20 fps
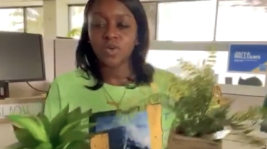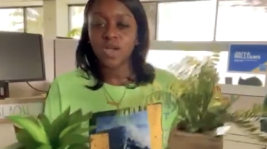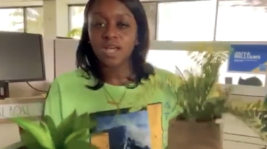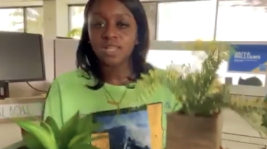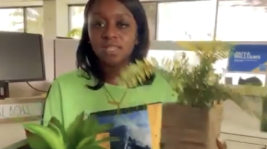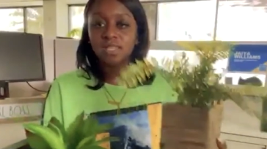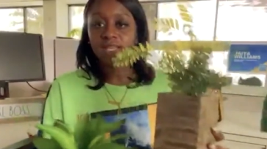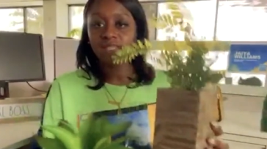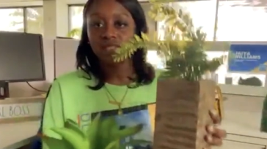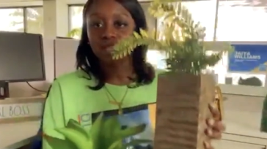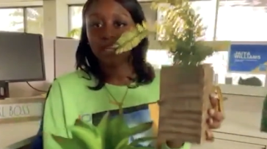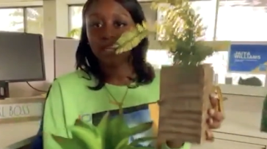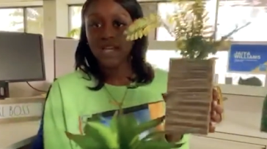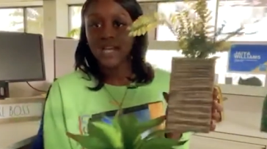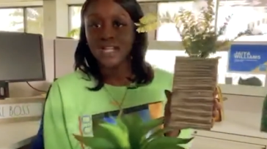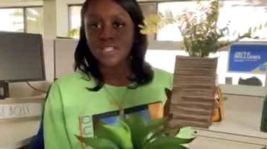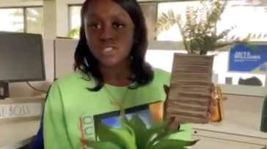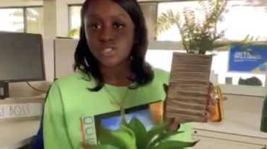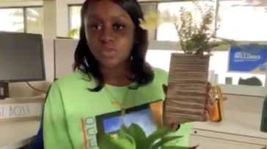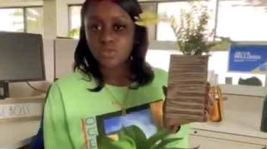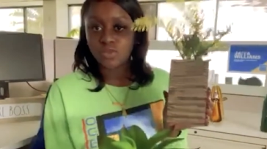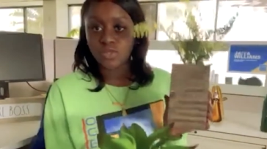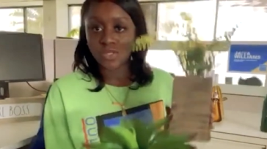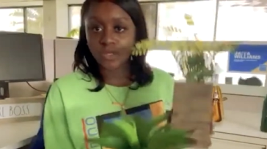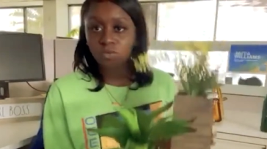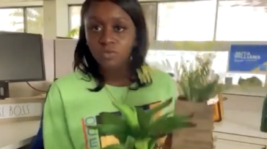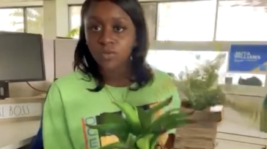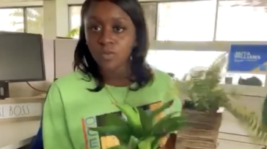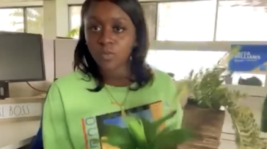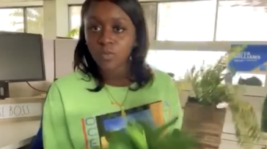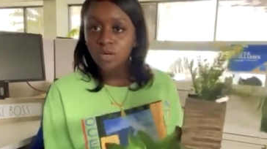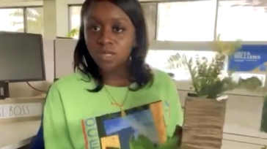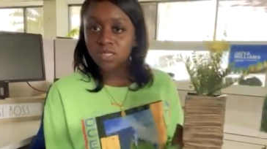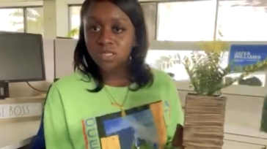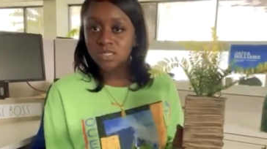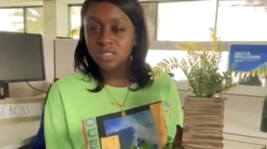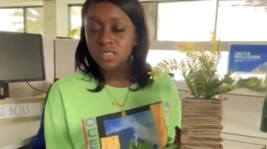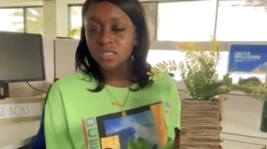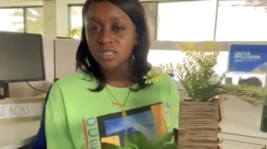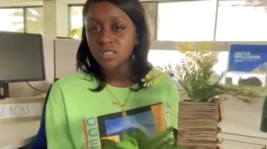I like that I got two different
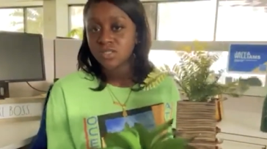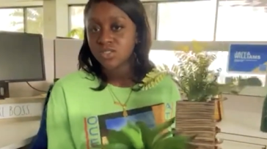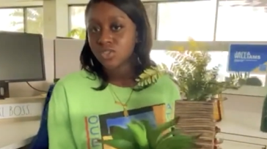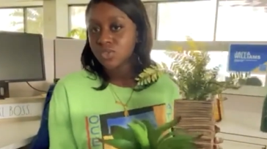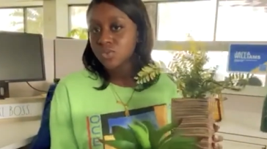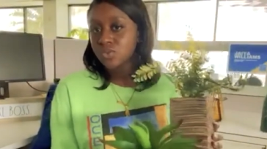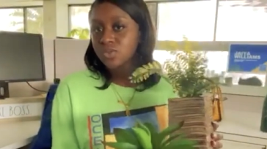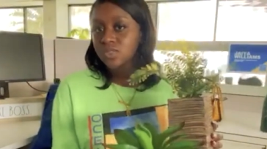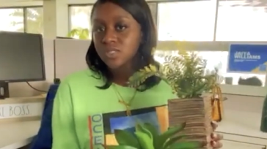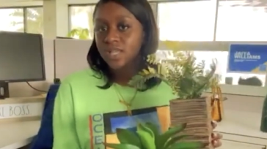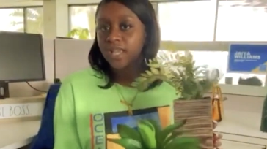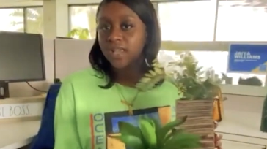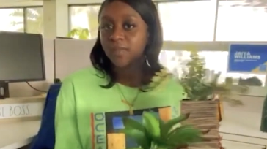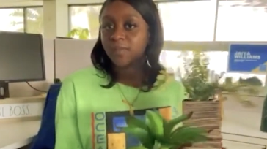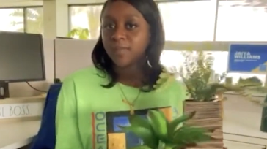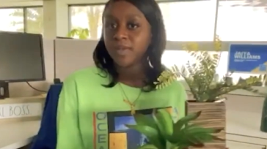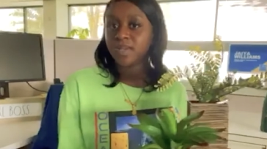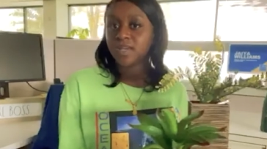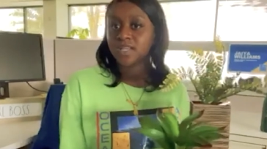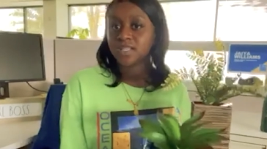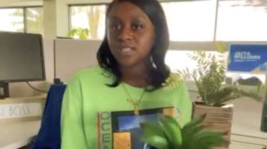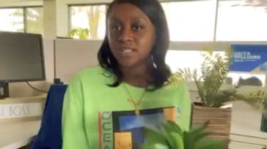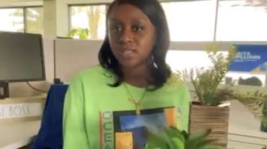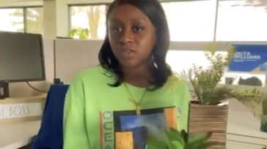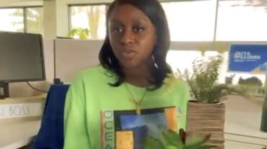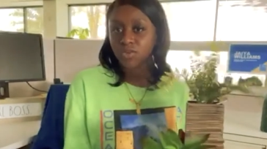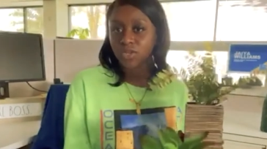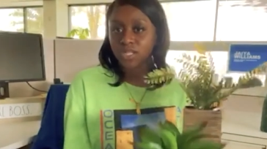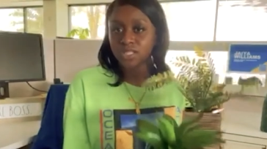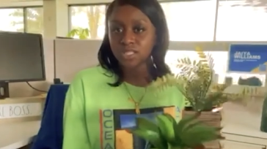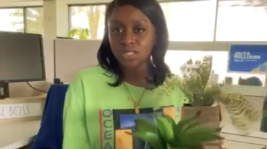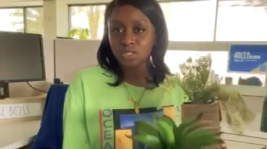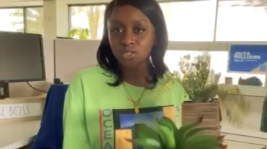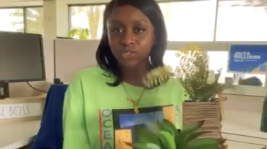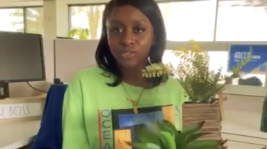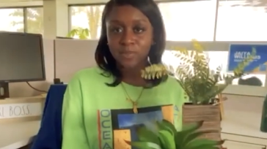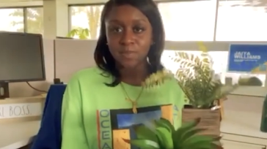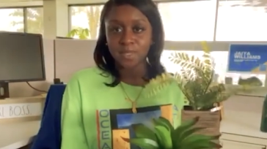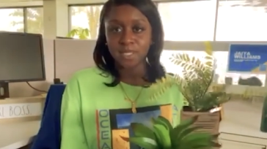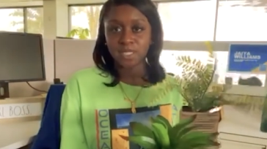ones than the two same because it creates a little
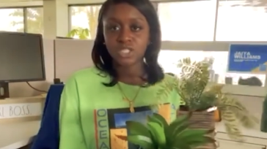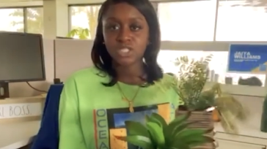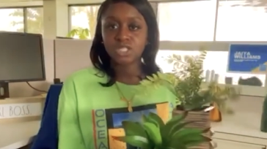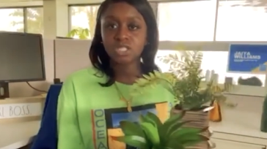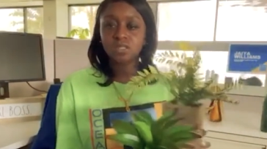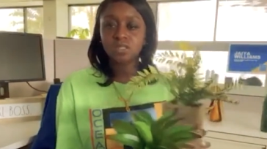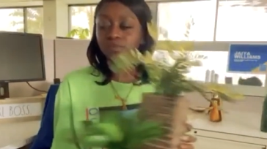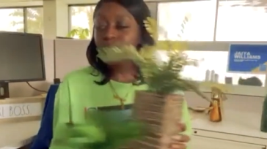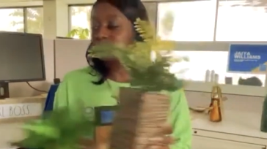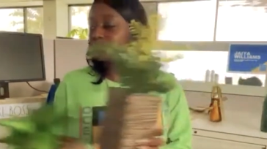dimension.